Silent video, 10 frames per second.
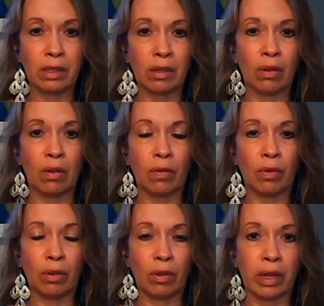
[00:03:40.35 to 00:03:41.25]
So if
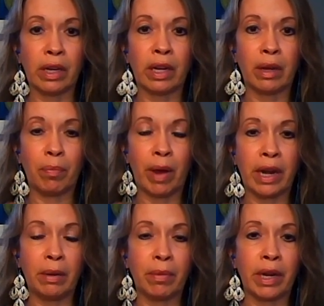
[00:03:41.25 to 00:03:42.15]
we're looking at
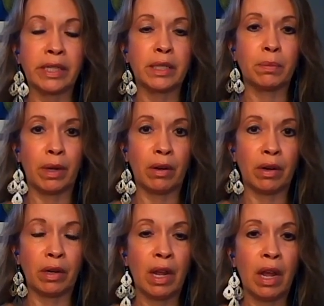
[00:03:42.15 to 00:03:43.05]
body, mind,
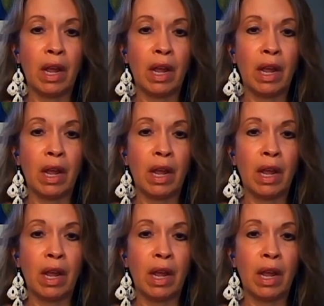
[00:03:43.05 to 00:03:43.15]
spirit,